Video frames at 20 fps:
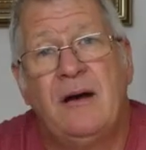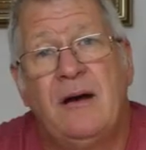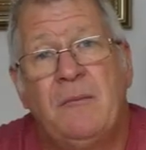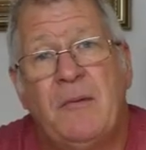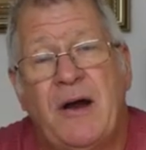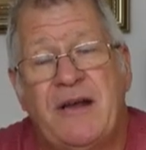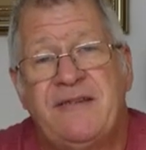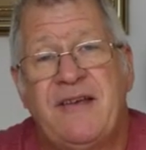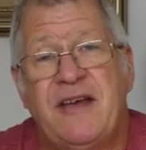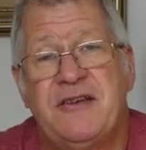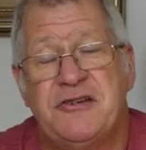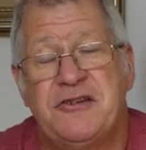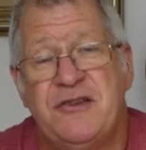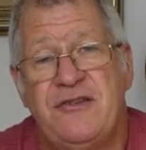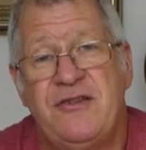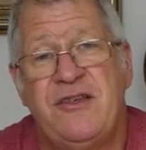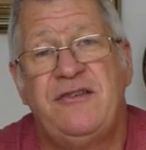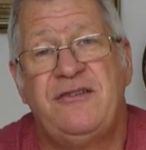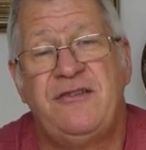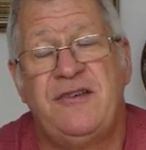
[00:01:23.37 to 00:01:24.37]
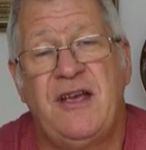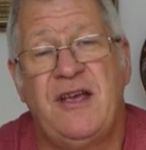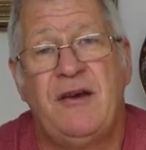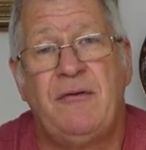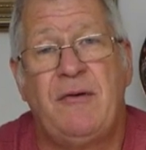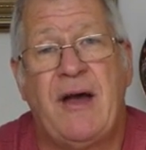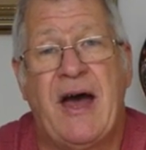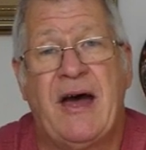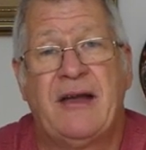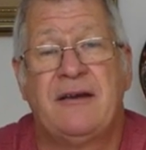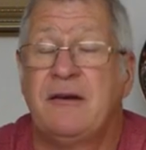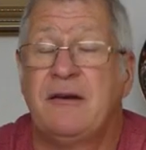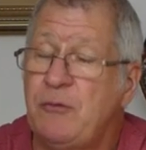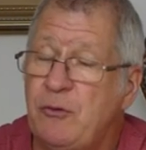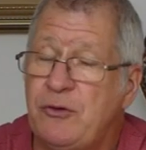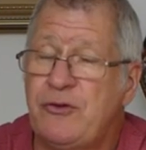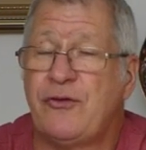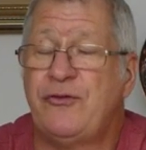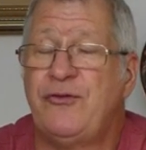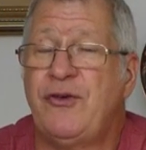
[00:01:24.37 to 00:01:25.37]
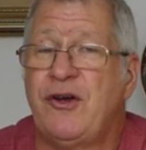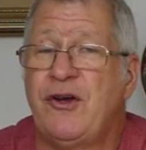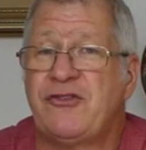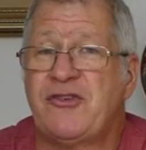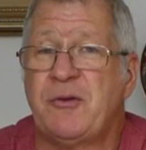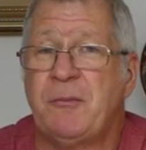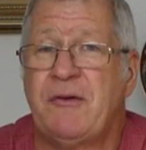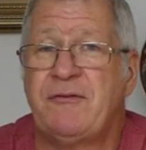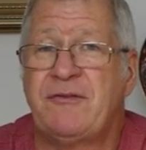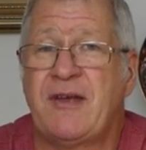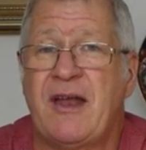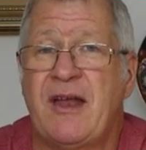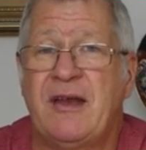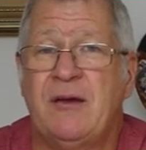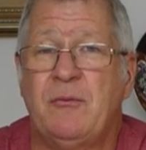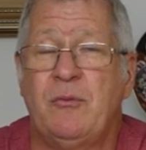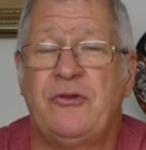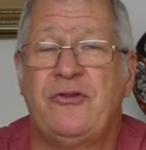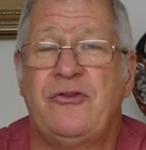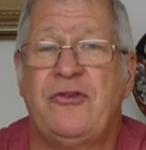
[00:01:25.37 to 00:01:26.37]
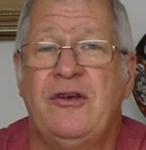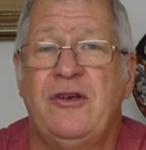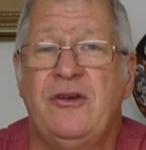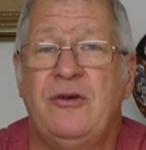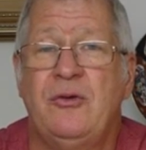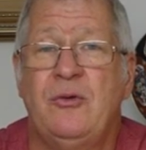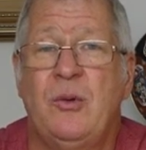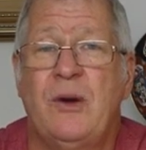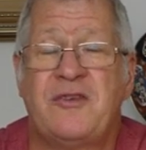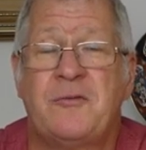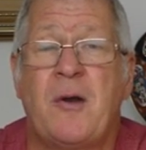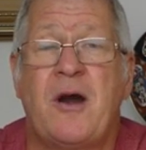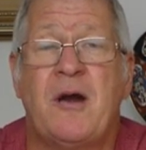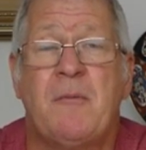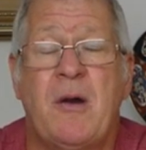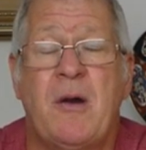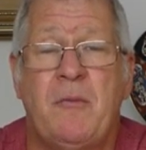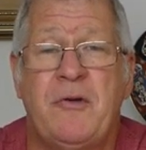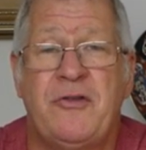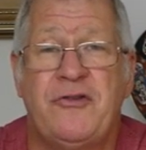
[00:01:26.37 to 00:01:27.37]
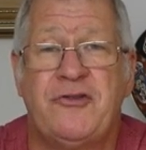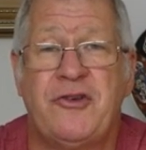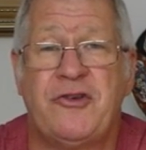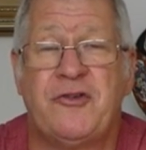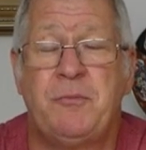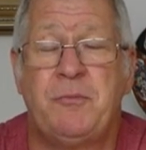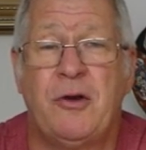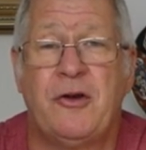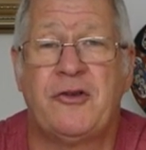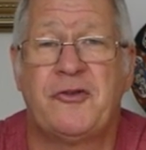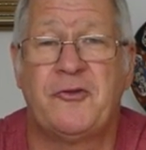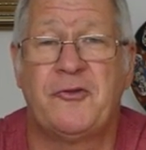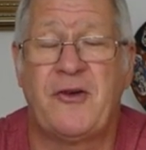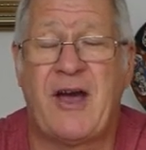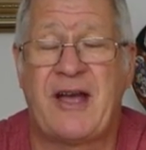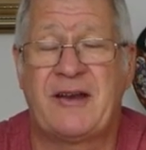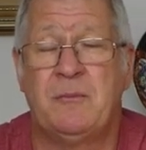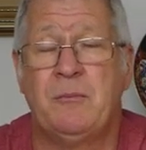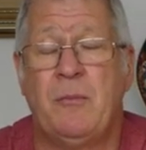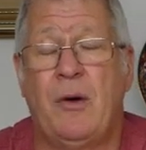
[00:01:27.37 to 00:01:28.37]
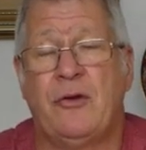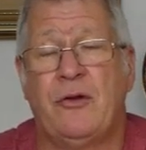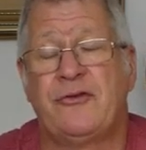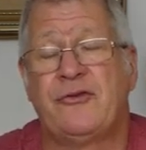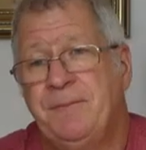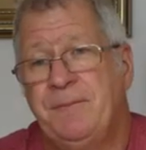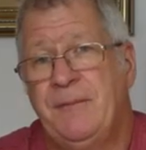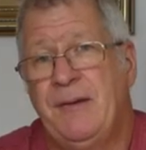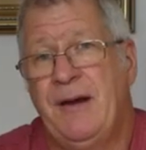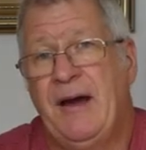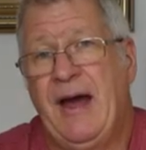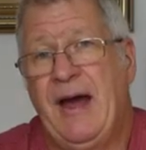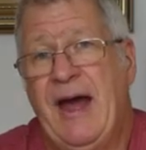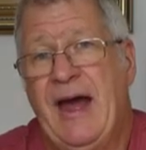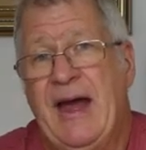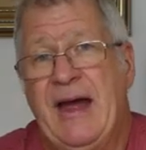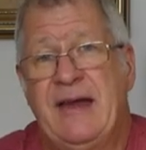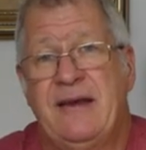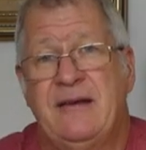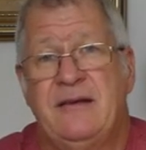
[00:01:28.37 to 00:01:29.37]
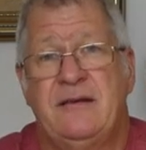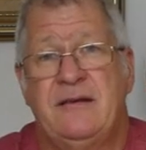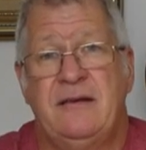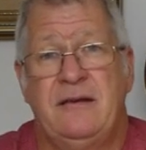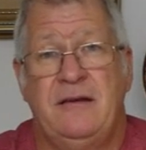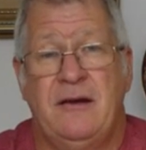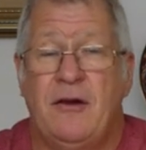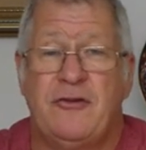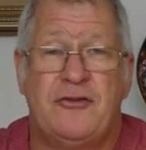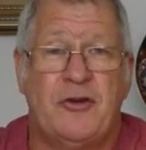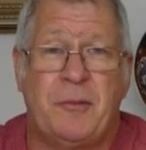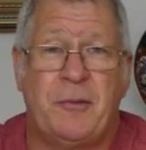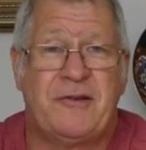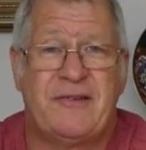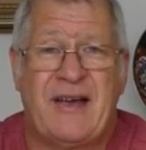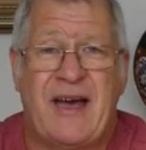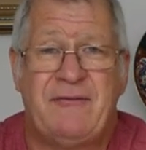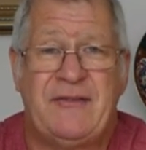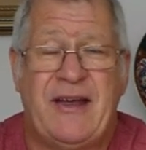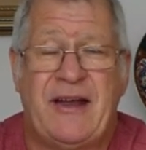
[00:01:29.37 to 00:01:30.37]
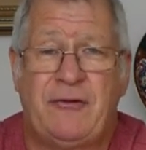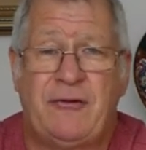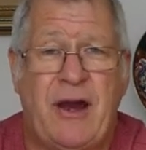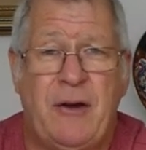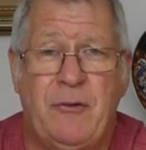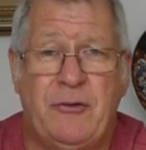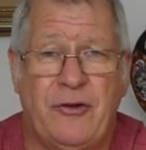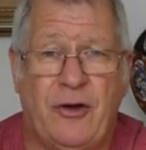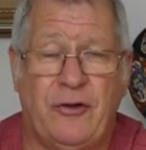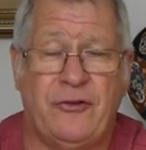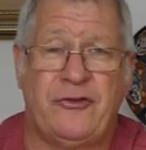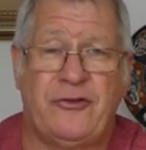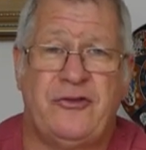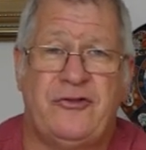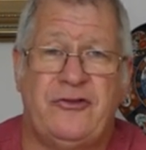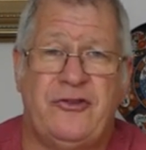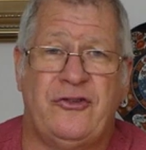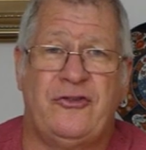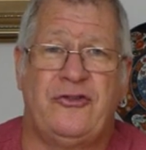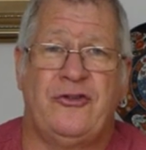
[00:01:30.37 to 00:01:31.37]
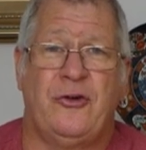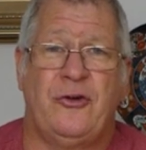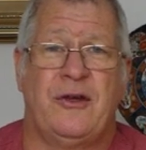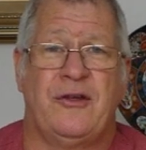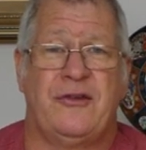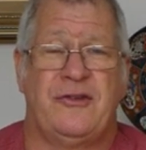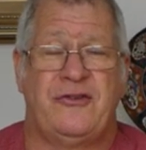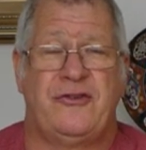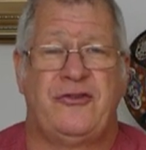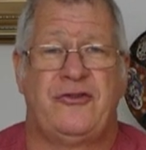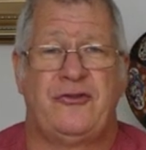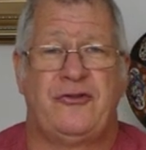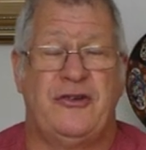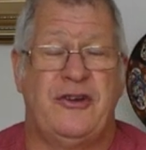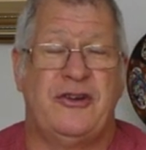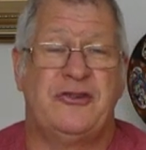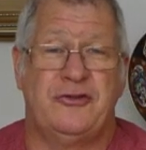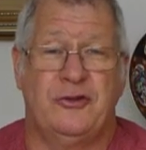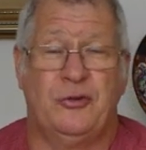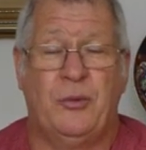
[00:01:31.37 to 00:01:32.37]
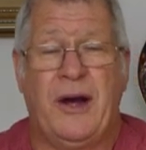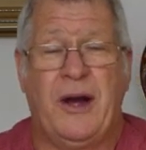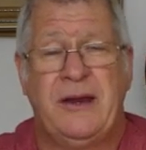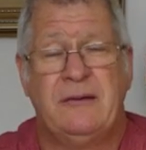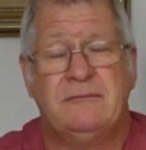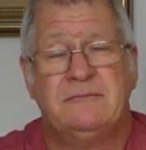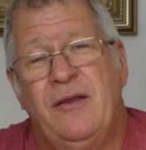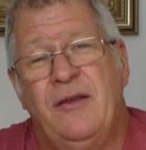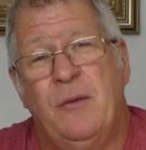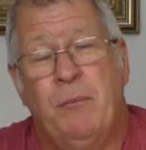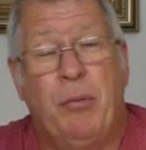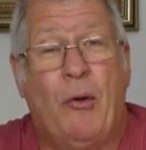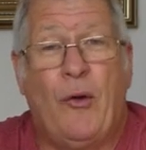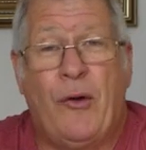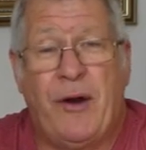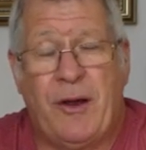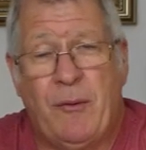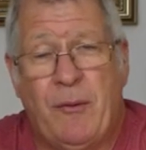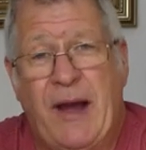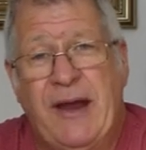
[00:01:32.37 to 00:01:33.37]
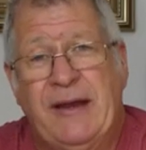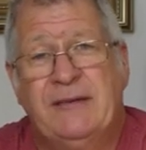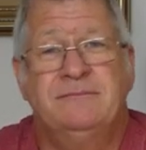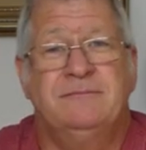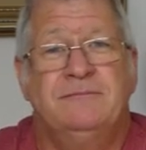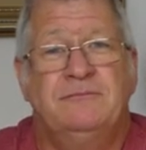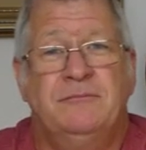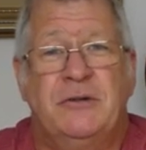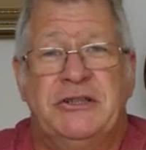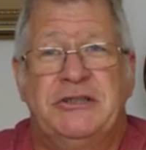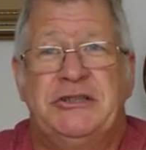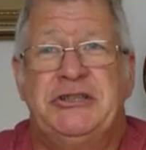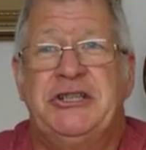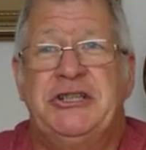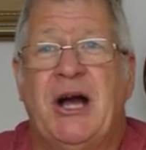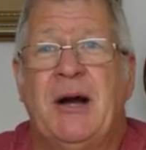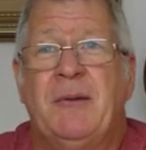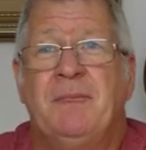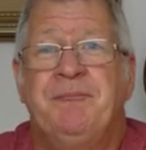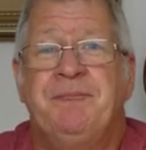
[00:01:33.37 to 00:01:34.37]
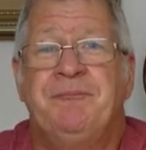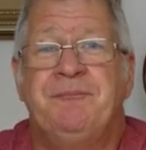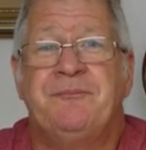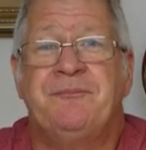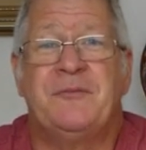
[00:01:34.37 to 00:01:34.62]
My intention this year round, and it was the first time I've done it, was to experiment with just pure sphagnum moss. And, you know, it's not because I haven't had great results just doing it the traditional way, the boring way, which I'm